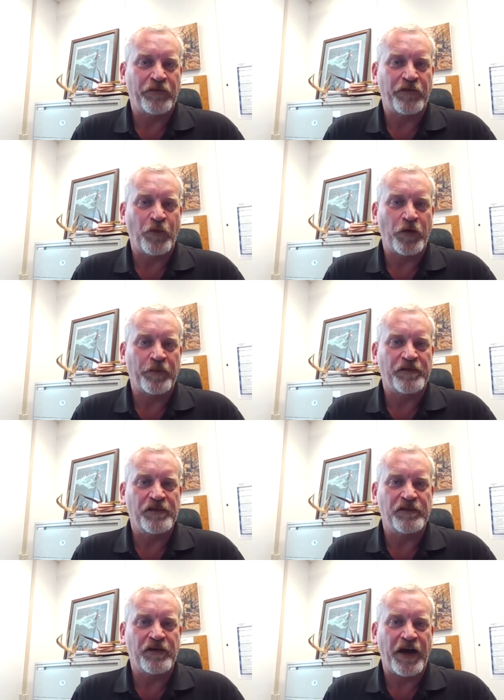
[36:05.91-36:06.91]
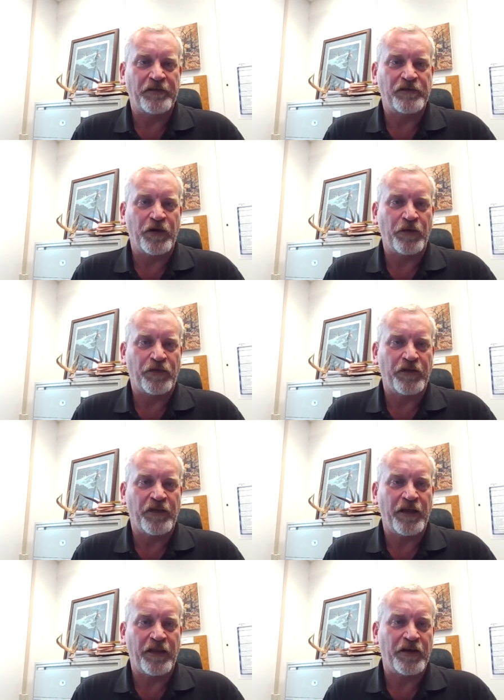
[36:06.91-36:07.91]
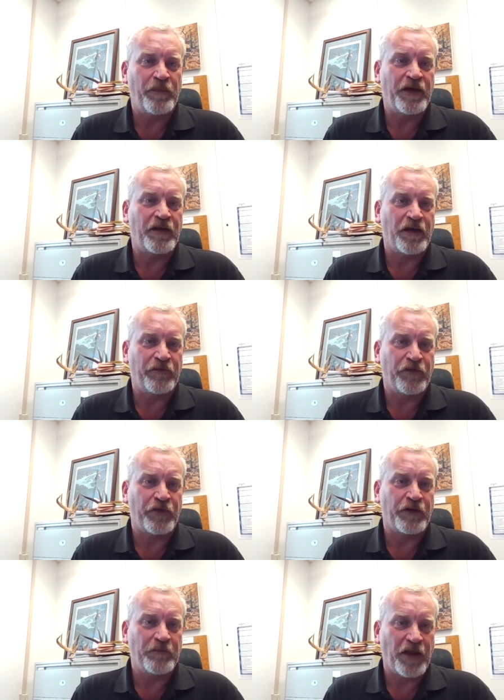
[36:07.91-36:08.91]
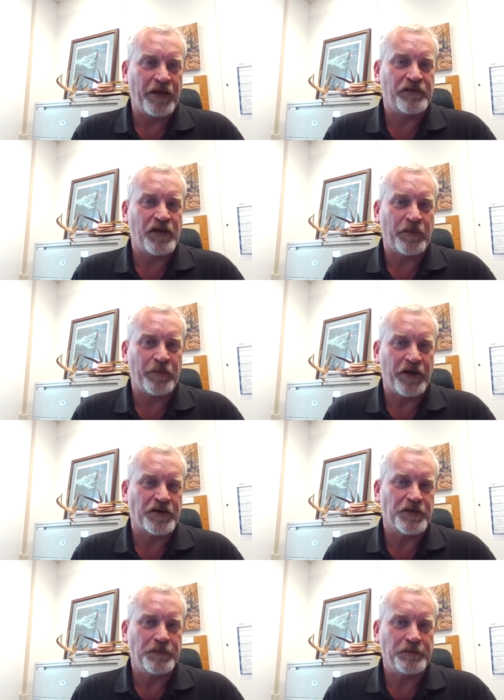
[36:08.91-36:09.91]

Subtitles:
for the warm season grass growth that they then depend on for their livestock production.